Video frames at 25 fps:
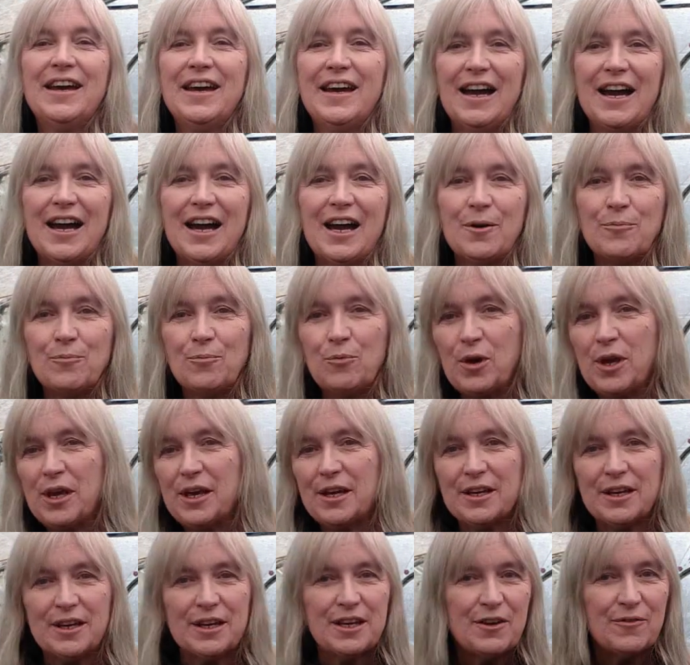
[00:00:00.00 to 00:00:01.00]
where you
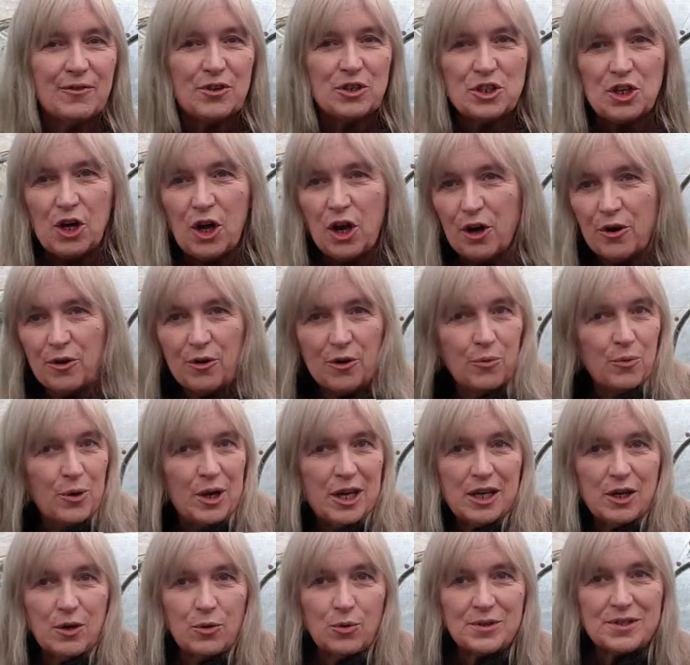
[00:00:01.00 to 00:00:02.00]
can give $1 a
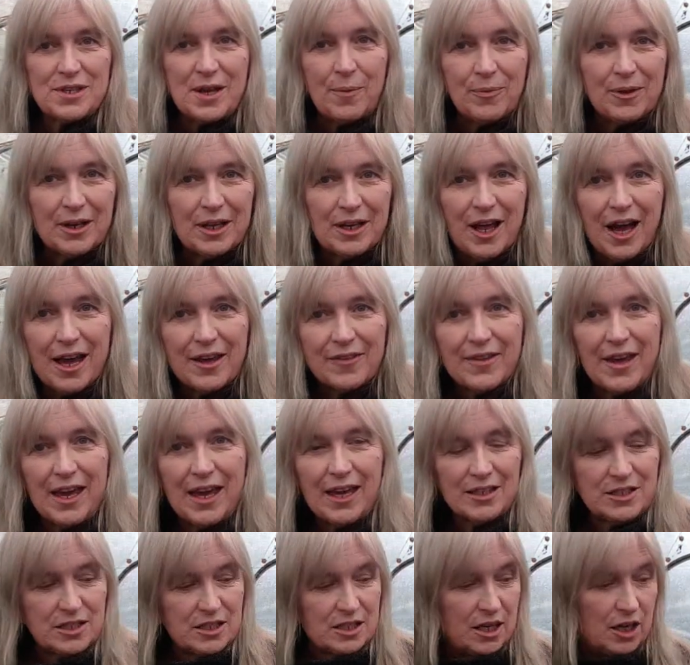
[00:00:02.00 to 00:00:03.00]
week or something like
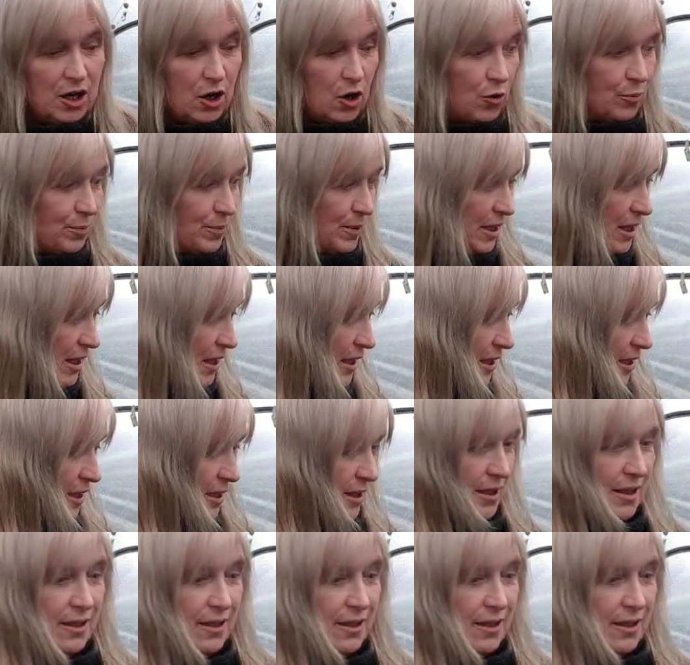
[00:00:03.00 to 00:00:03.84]
that to help me